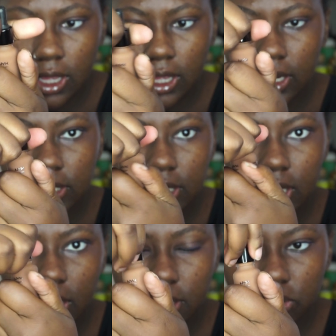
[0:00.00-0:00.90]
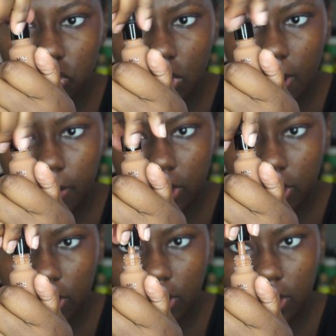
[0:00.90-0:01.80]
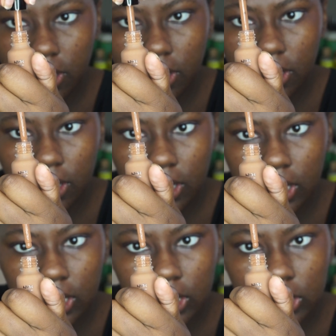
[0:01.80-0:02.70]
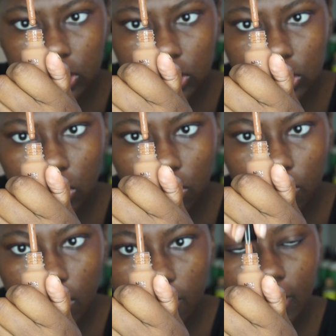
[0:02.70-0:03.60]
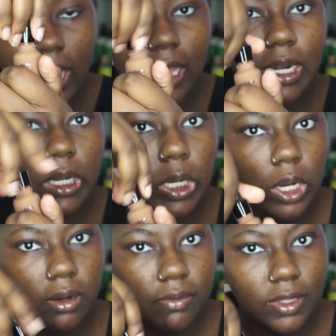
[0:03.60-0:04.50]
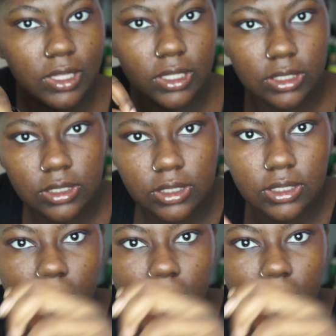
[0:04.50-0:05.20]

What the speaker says: and it's in like a dropper, so I'm kind of nervous